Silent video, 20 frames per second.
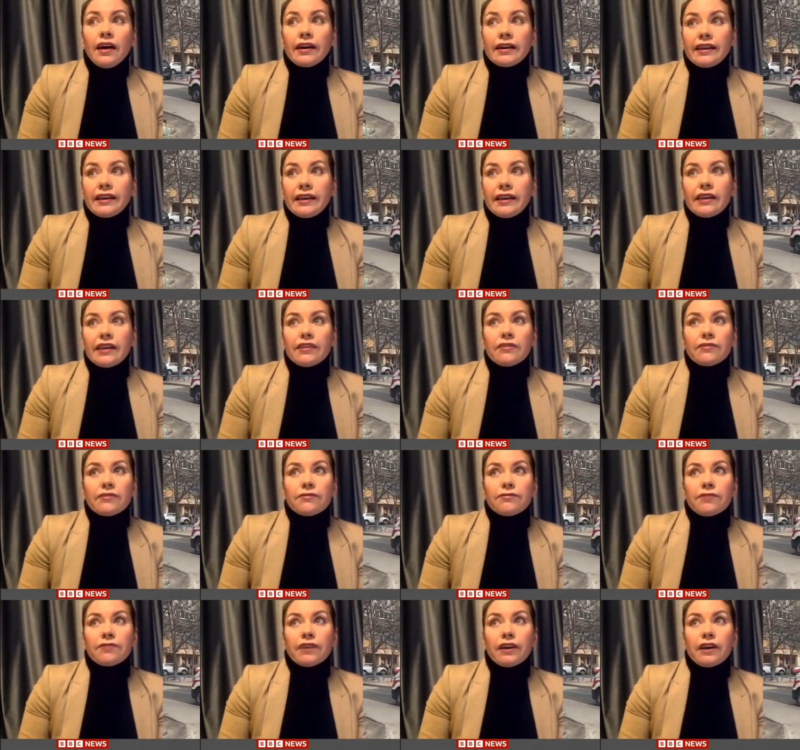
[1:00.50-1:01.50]
Kyiv
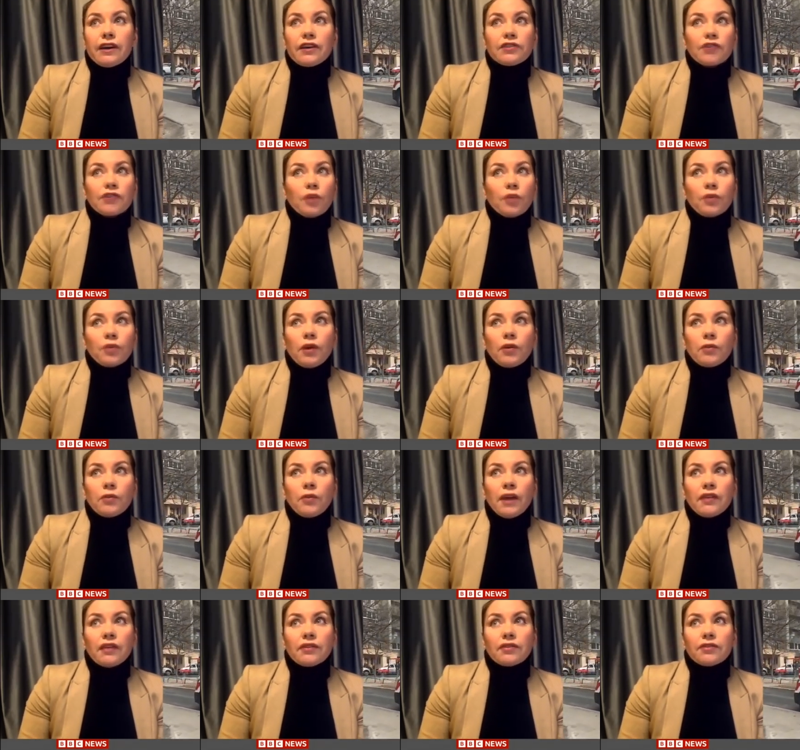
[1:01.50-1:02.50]
saw probably
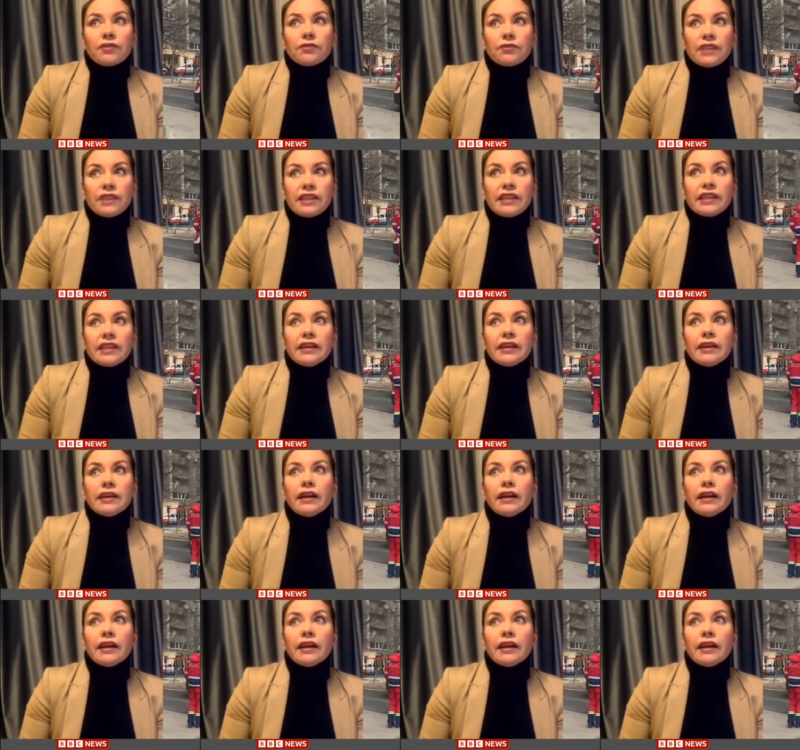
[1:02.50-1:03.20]
about 3